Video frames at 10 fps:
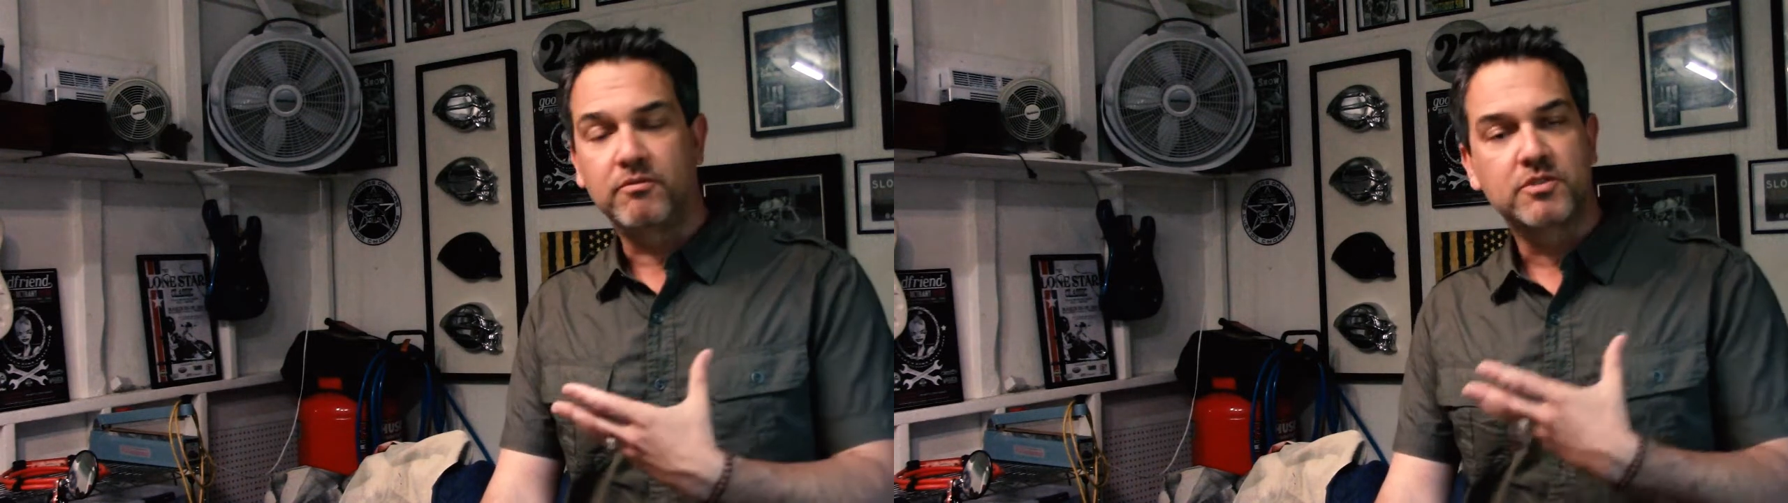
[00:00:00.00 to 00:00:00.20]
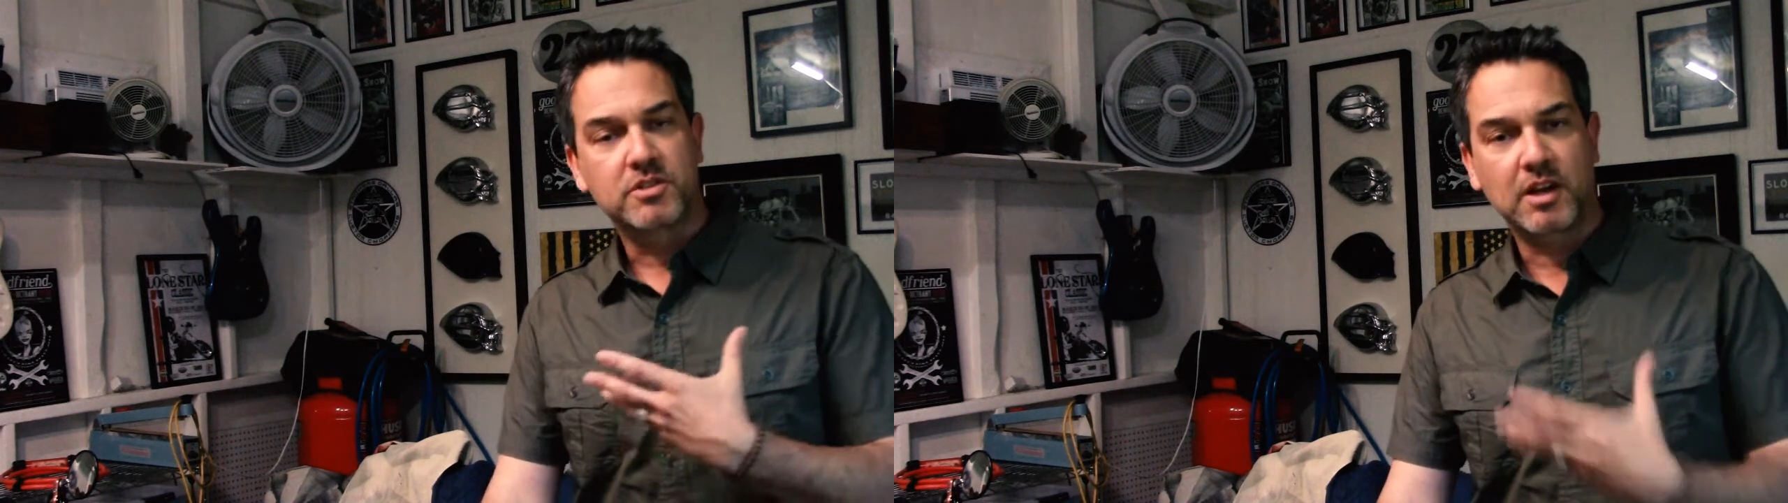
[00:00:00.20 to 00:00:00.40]

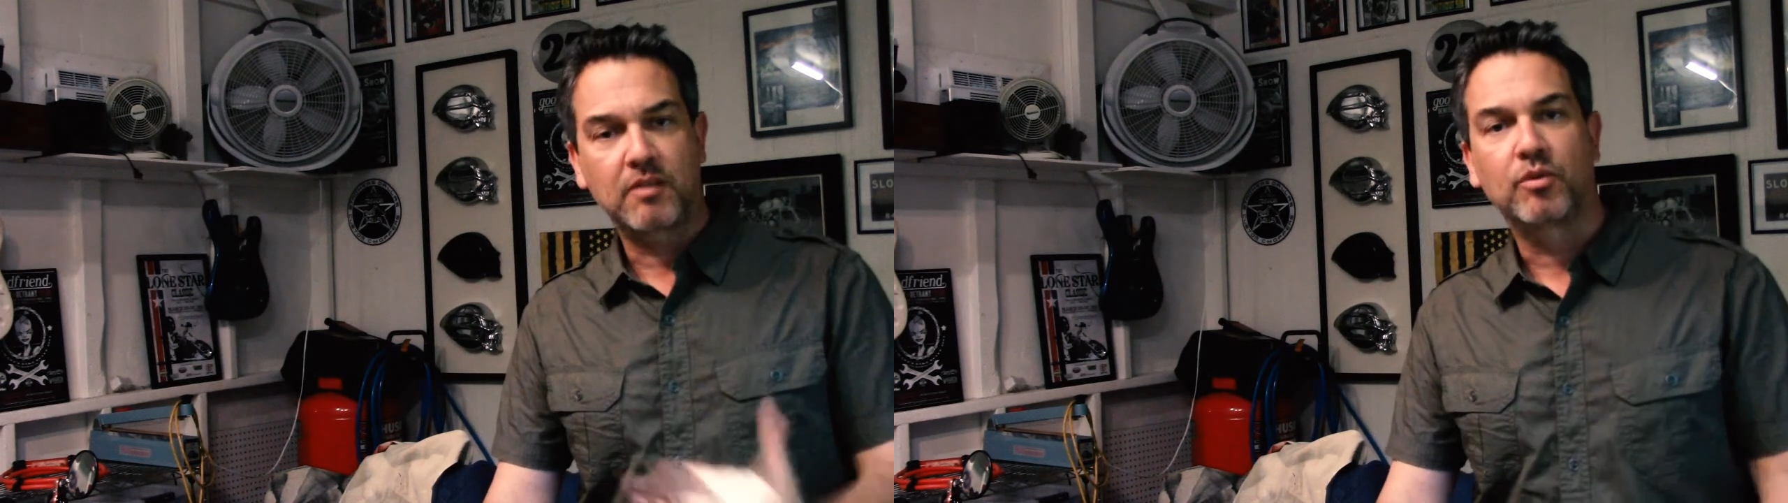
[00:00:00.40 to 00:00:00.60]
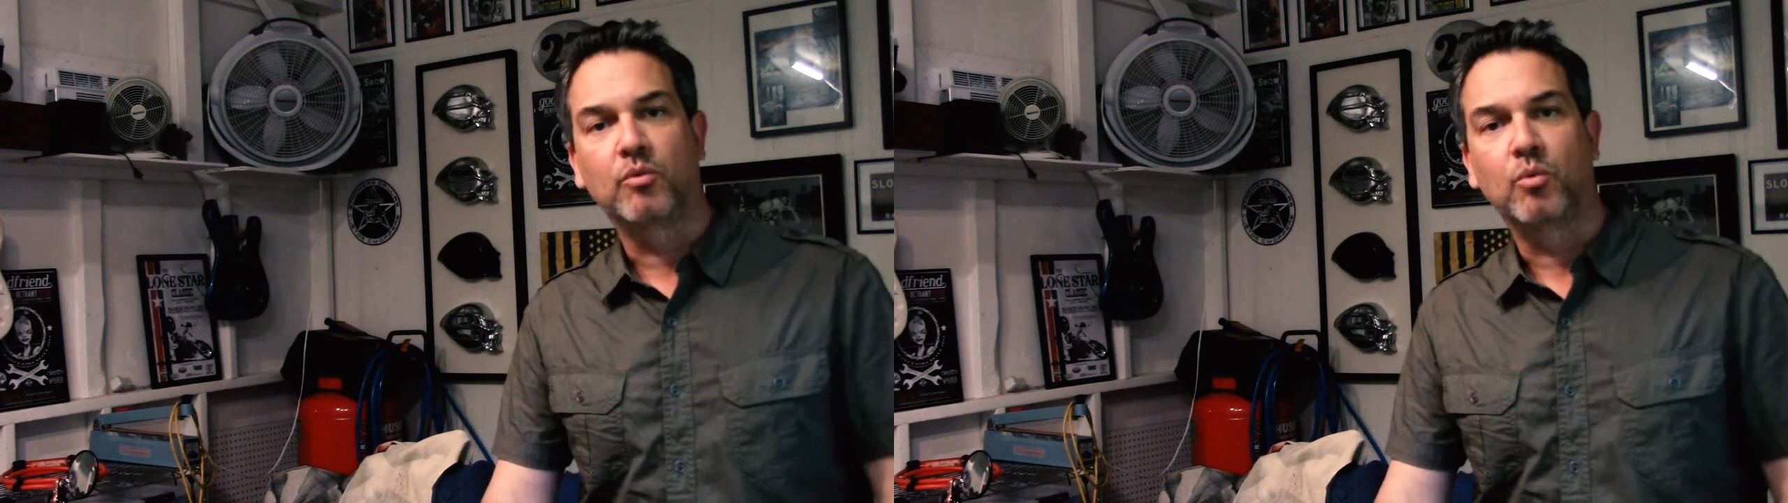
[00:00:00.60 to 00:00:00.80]

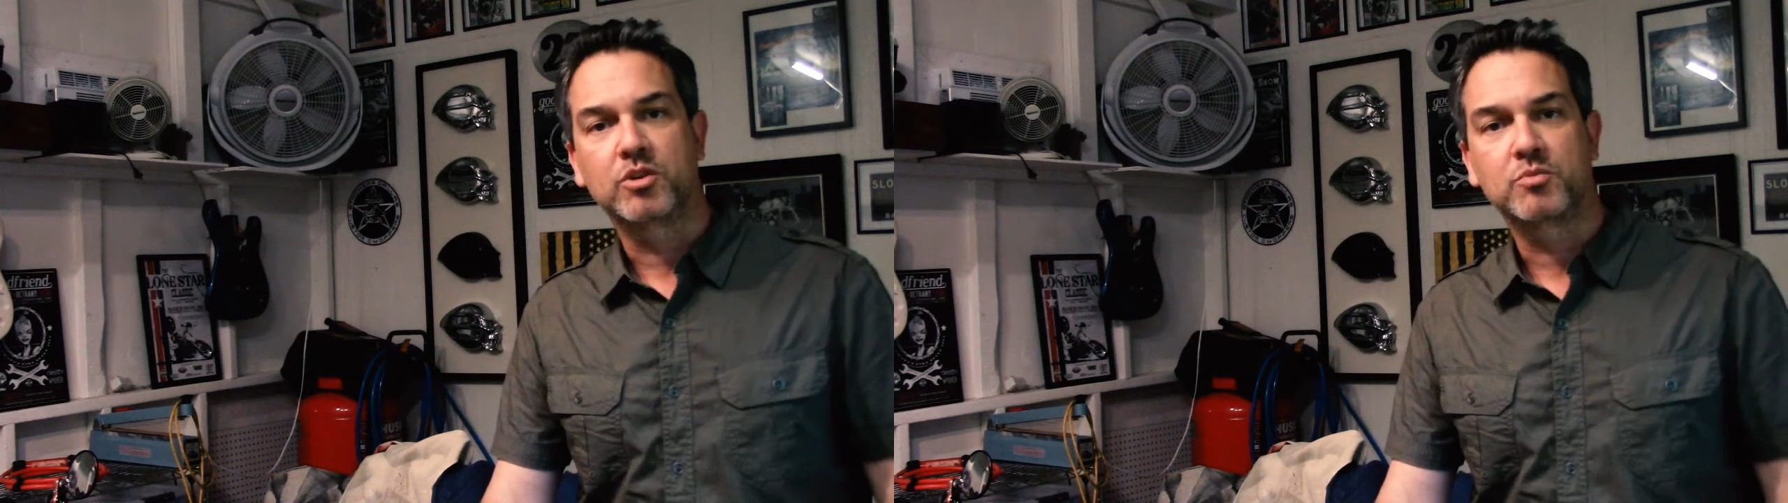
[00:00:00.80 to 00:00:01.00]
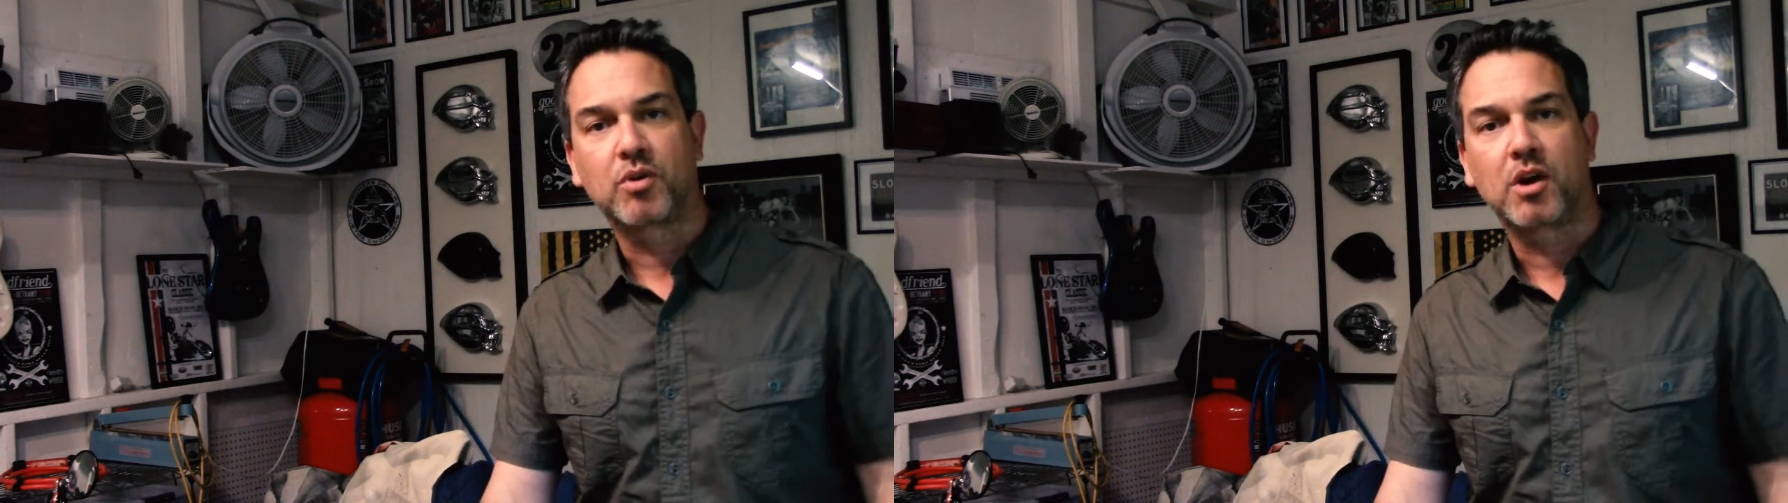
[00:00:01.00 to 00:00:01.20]
several
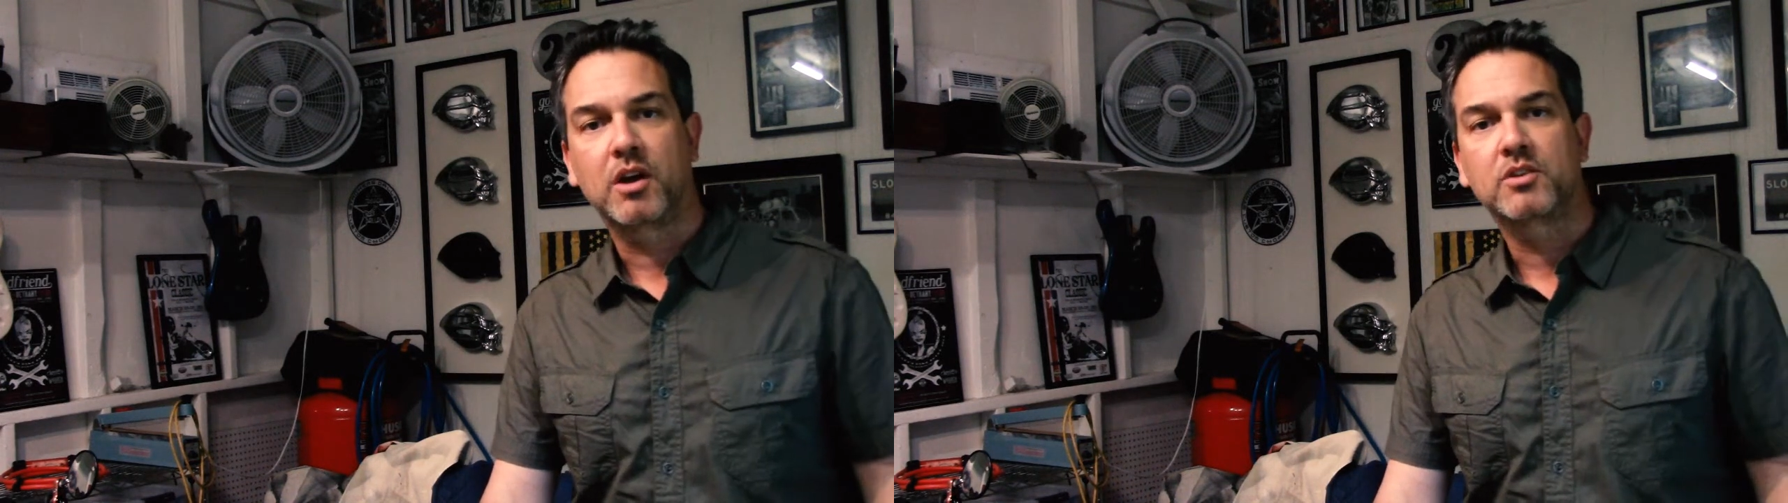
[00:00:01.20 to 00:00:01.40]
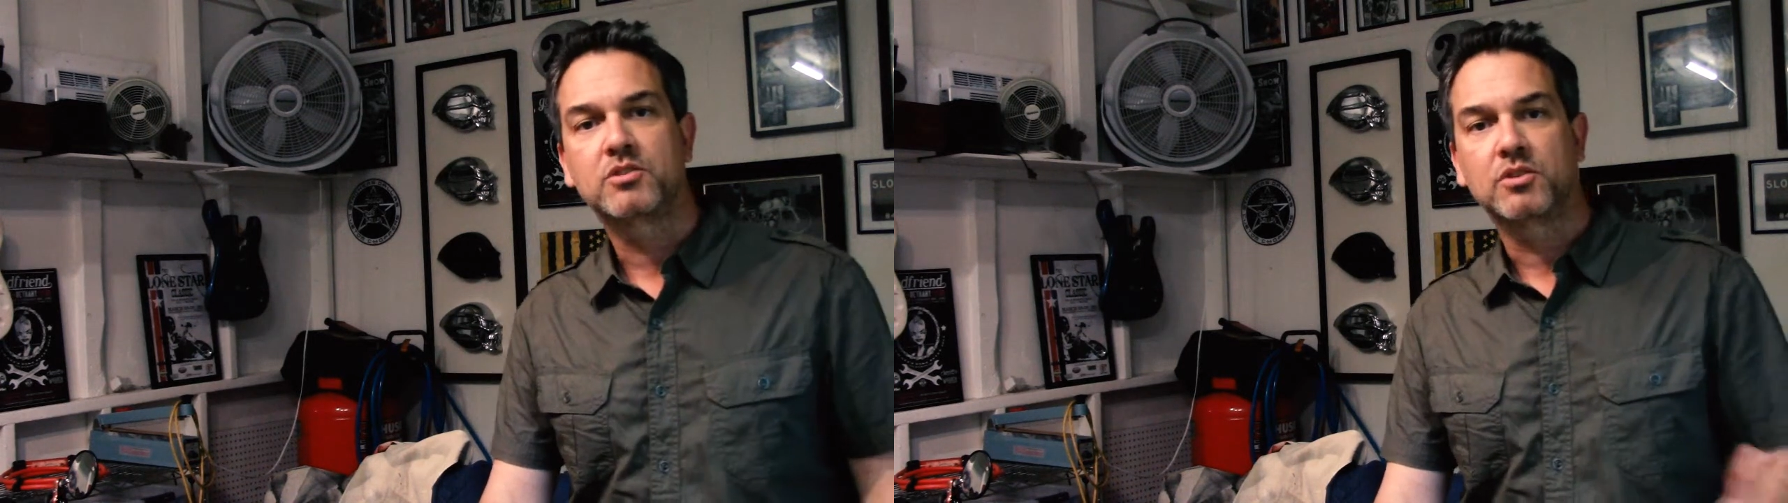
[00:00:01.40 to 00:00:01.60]
Wish products,